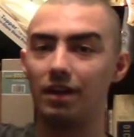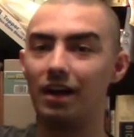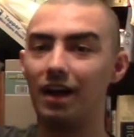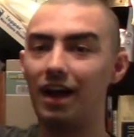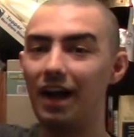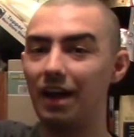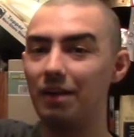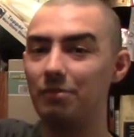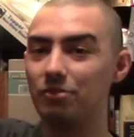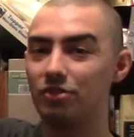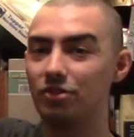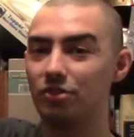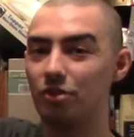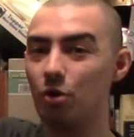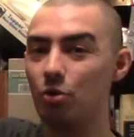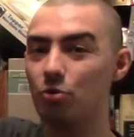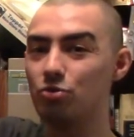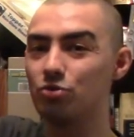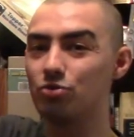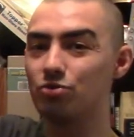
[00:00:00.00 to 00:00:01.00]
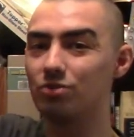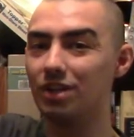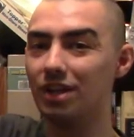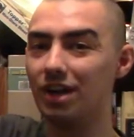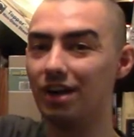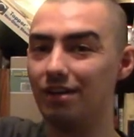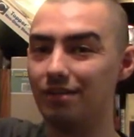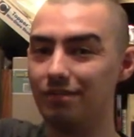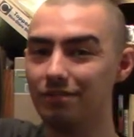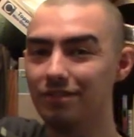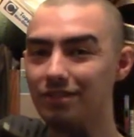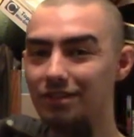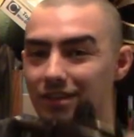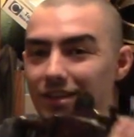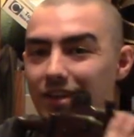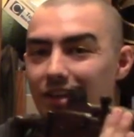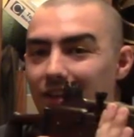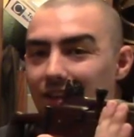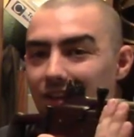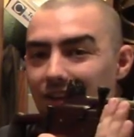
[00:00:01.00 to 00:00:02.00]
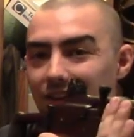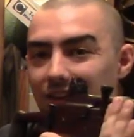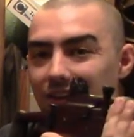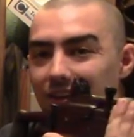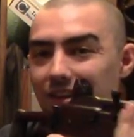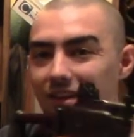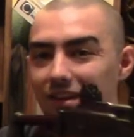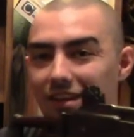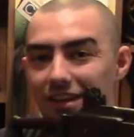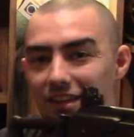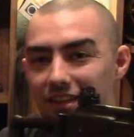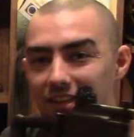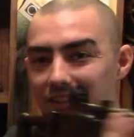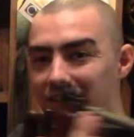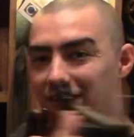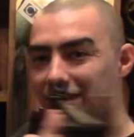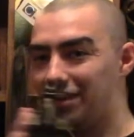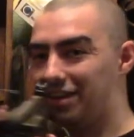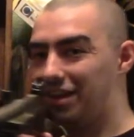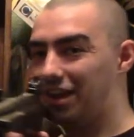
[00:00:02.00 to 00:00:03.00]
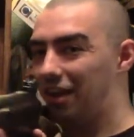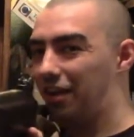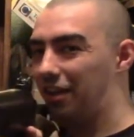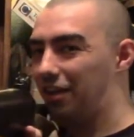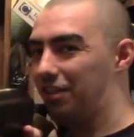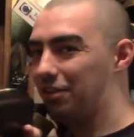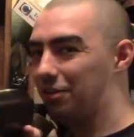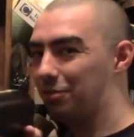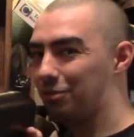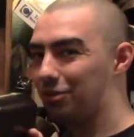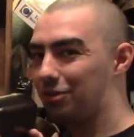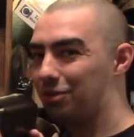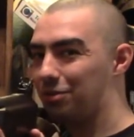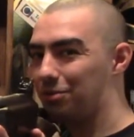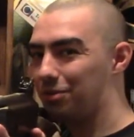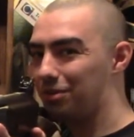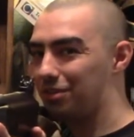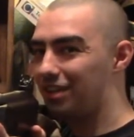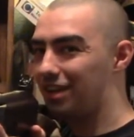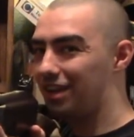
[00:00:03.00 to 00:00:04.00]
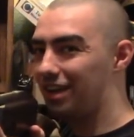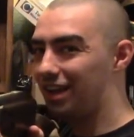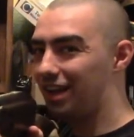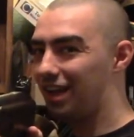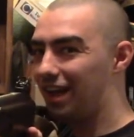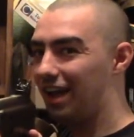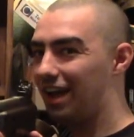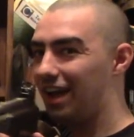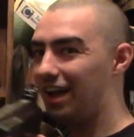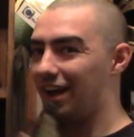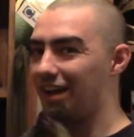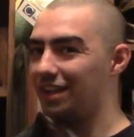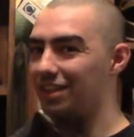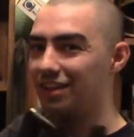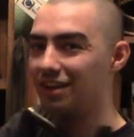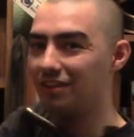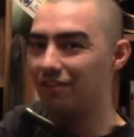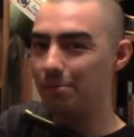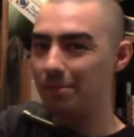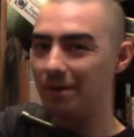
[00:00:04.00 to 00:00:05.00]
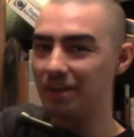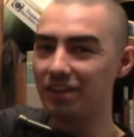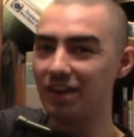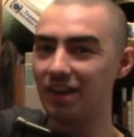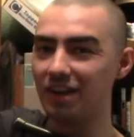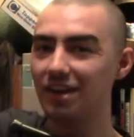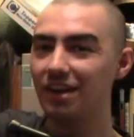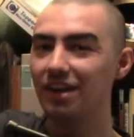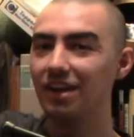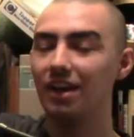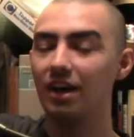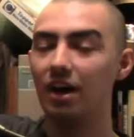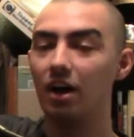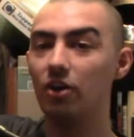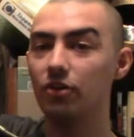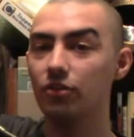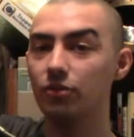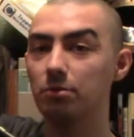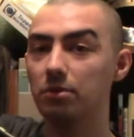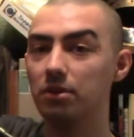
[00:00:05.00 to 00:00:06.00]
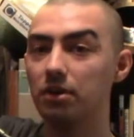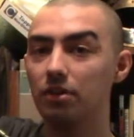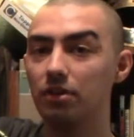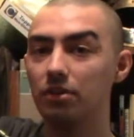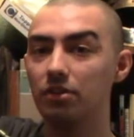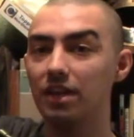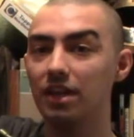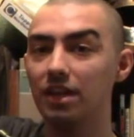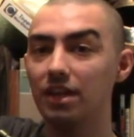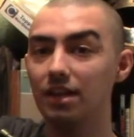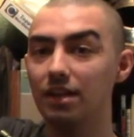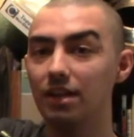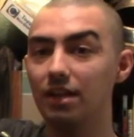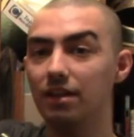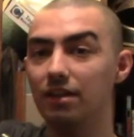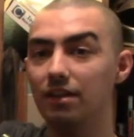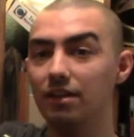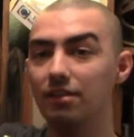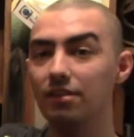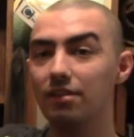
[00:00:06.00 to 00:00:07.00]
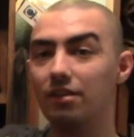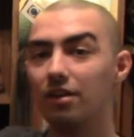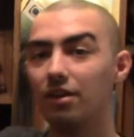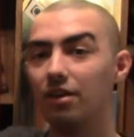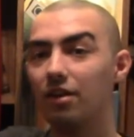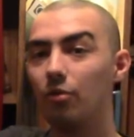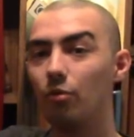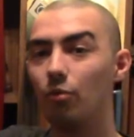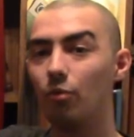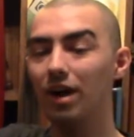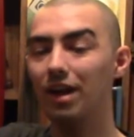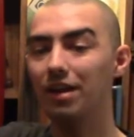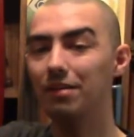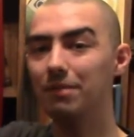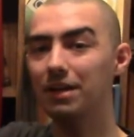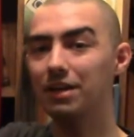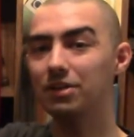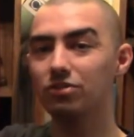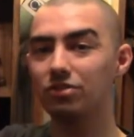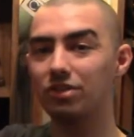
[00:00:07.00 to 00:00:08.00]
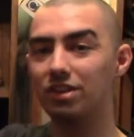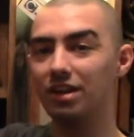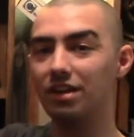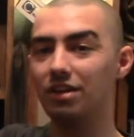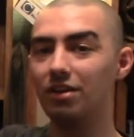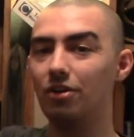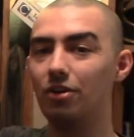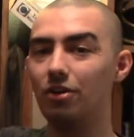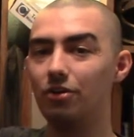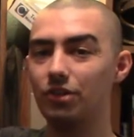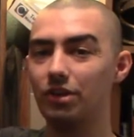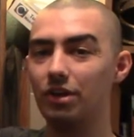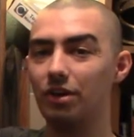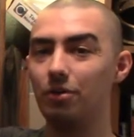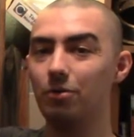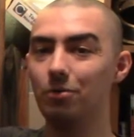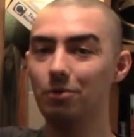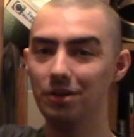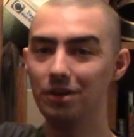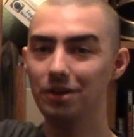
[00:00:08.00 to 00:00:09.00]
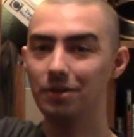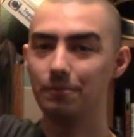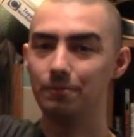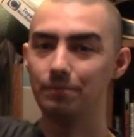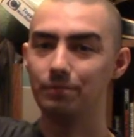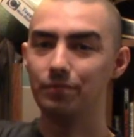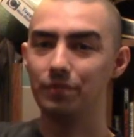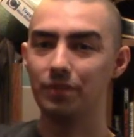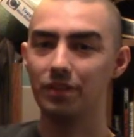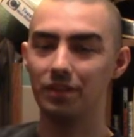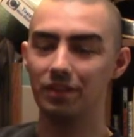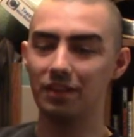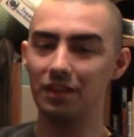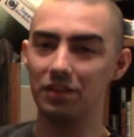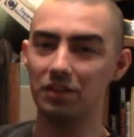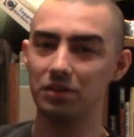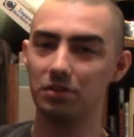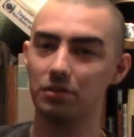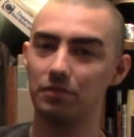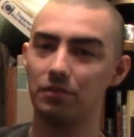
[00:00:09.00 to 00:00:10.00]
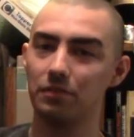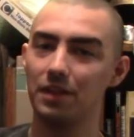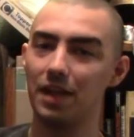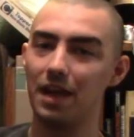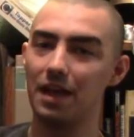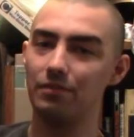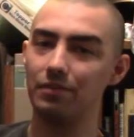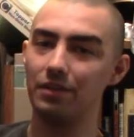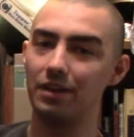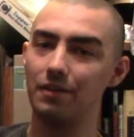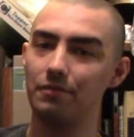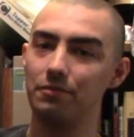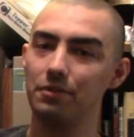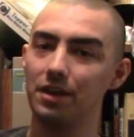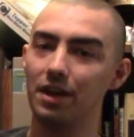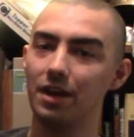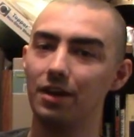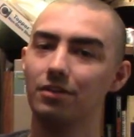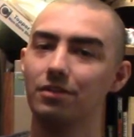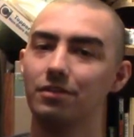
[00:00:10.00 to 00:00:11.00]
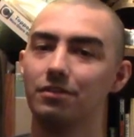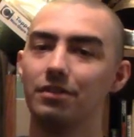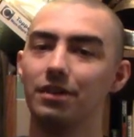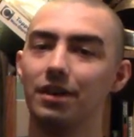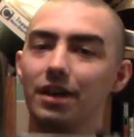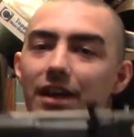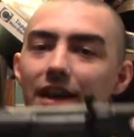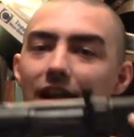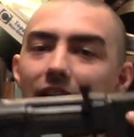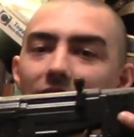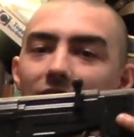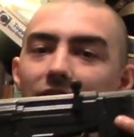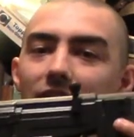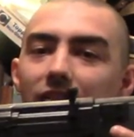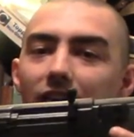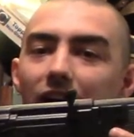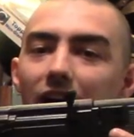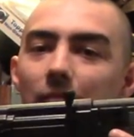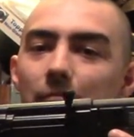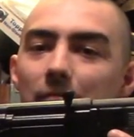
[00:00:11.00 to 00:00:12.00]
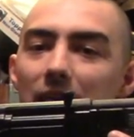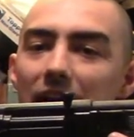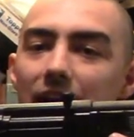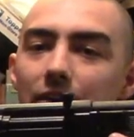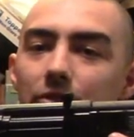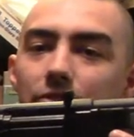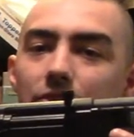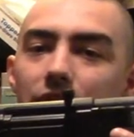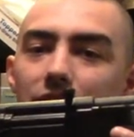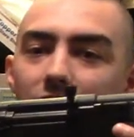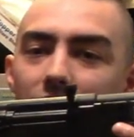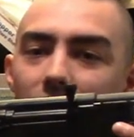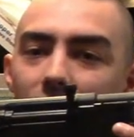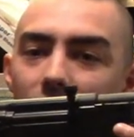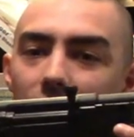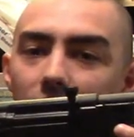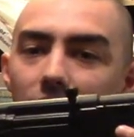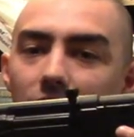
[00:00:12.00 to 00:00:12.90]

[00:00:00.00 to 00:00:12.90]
I so do love. Now, this is actually the most coolest thing I love about that. Also, another thing is one major thing also that they took from the FNFAL, and that is a mag release.